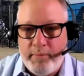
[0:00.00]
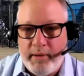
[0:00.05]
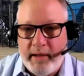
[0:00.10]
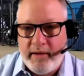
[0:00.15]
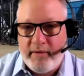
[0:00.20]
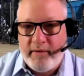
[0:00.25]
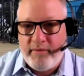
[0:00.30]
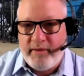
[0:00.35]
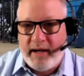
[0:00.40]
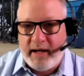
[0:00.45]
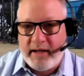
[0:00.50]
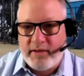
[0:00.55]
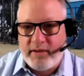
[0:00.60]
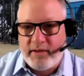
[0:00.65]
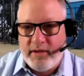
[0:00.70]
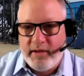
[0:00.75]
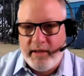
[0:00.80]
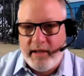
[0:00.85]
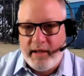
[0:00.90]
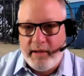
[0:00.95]
play a
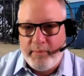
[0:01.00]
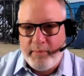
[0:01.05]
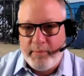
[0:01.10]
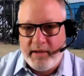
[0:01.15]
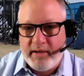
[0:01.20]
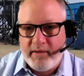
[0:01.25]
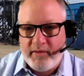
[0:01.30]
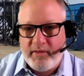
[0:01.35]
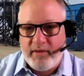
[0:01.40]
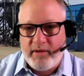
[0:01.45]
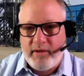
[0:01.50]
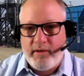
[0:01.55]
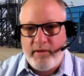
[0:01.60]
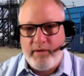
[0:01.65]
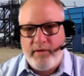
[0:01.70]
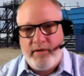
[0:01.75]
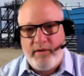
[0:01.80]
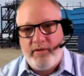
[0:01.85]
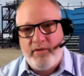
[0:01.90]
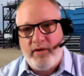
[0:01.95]
factor in that, because
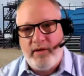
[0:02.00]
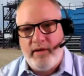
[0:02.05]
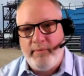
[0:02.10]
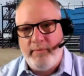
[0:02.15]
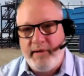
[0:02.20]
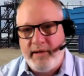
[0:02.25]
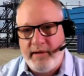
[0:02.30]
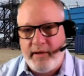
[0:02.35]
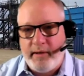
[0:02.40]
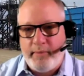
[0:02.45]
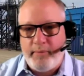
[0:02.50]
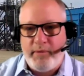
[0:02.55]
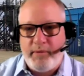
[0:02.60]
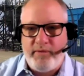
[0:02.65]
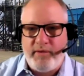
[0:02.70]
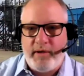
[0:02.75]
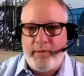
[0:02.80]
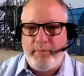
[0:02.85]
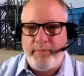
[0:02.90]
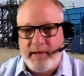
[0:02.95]
there's a limited number
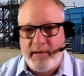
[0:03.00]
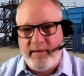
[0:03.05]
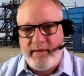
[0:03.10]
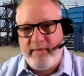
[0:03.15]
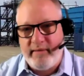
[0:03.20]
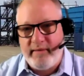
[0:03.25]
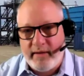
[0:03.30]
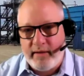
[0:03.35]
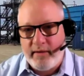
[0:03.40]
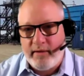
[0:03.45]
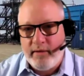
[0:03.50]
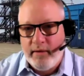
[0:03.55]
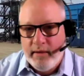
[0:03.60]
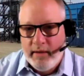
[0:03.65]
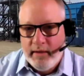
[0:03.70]
of companies that